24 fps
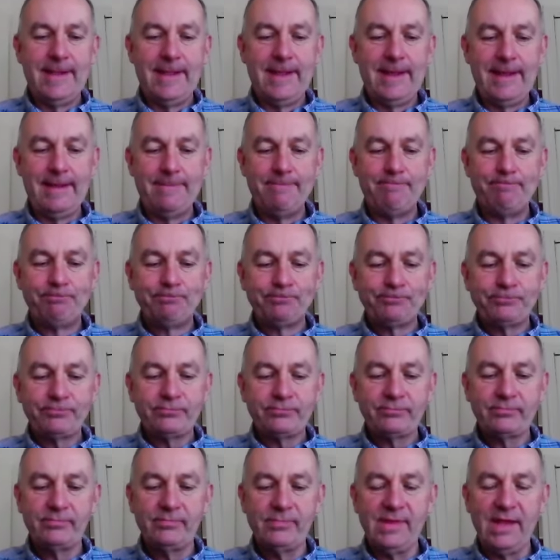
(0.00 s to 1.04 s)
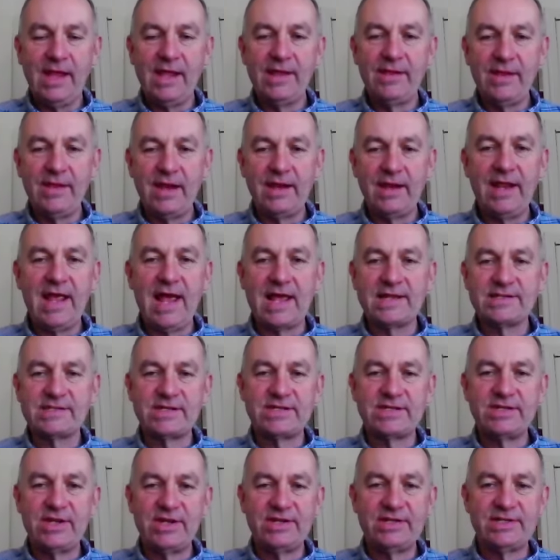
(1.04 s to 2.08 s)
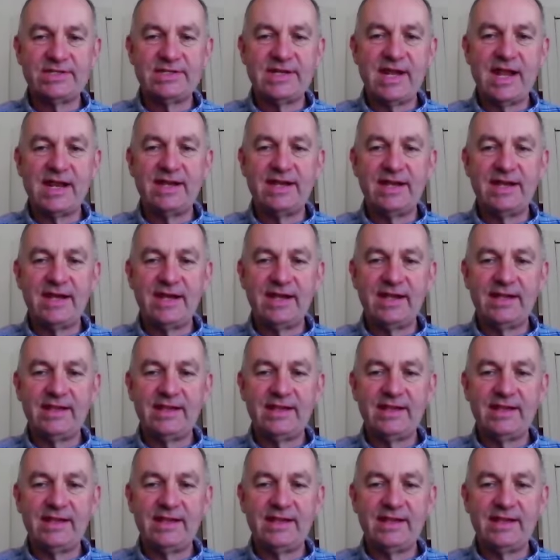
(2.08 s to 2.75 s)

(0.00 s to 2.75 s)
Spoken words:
and it has a certain standing.